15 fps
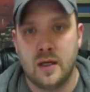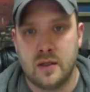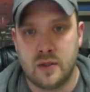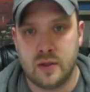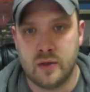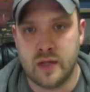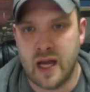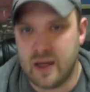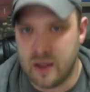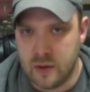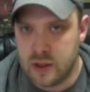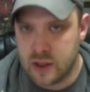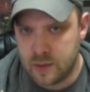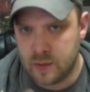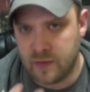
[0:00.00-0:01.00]
do that, and you
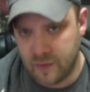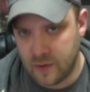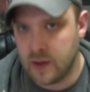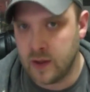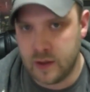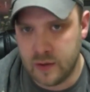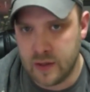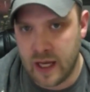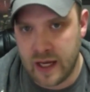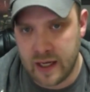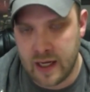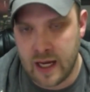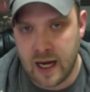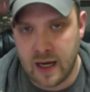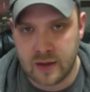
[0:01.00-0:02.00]
just prefer to do that
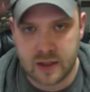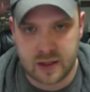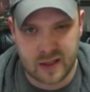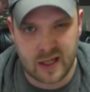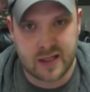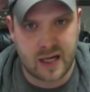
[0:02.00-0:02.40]
in-house because that's